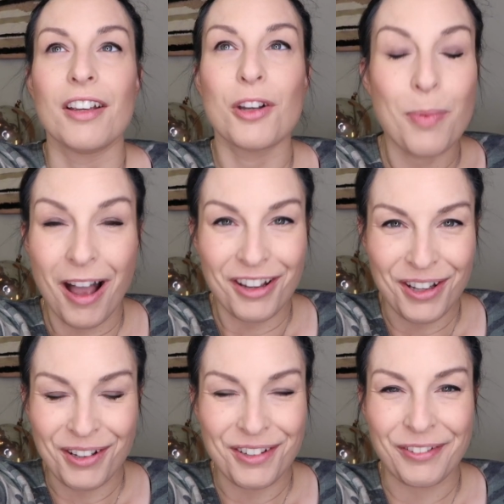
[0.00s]
coupon
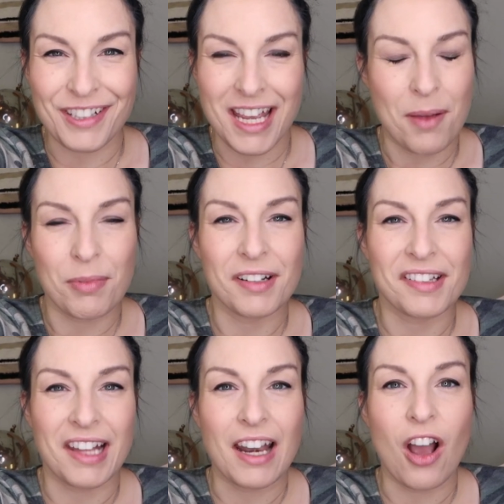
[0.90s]
code for
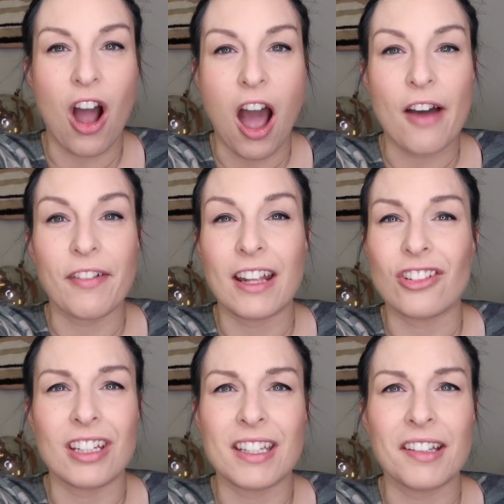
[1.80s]
10% off,
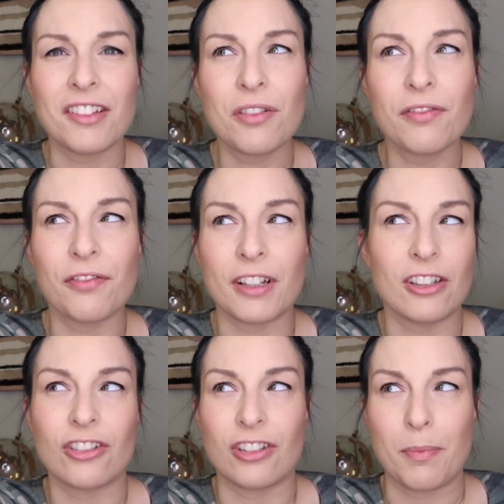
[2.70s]
and she does do free
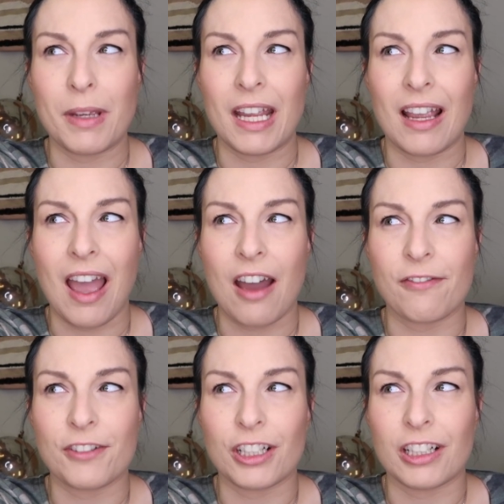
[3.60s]
shipping
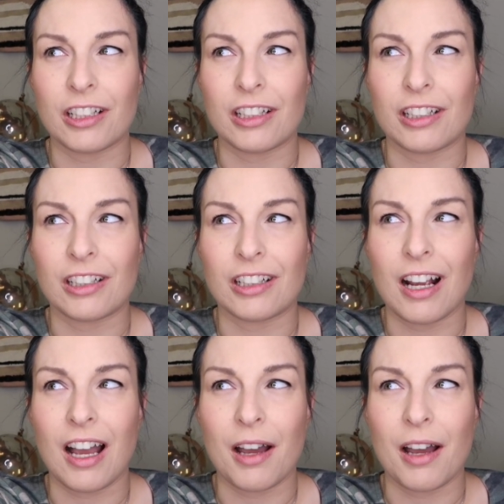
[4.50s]
after